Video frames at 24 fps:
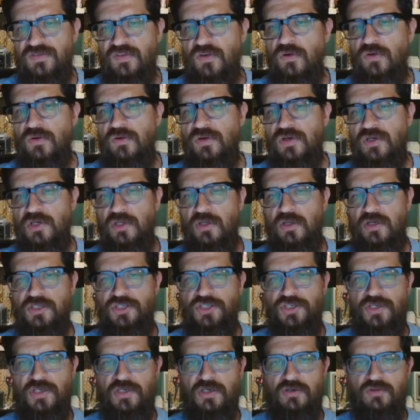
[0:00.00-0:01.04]
OR
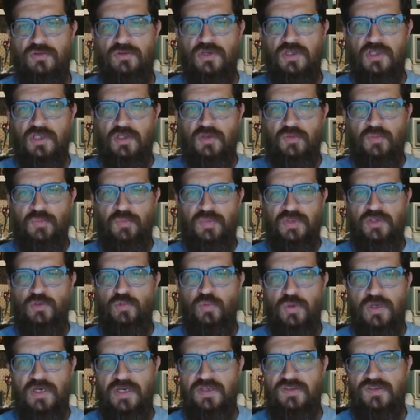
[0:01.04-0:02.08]
logical
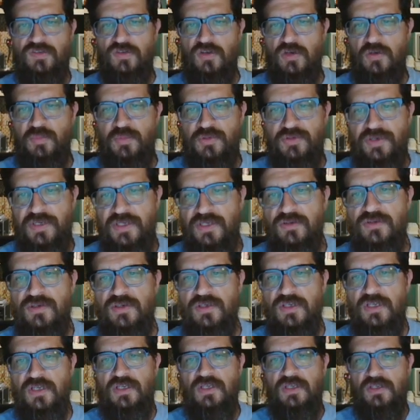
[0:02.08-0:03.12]
bitwise operator
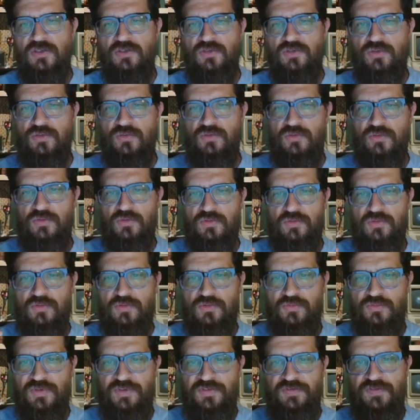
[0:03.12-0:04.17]
to
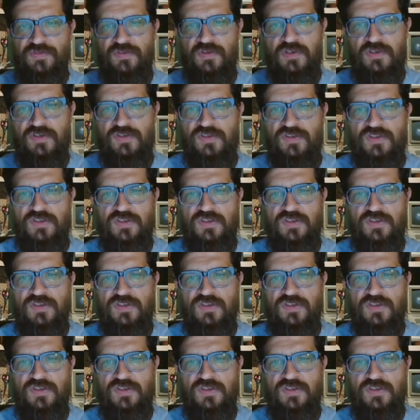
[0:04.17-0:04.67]
reverse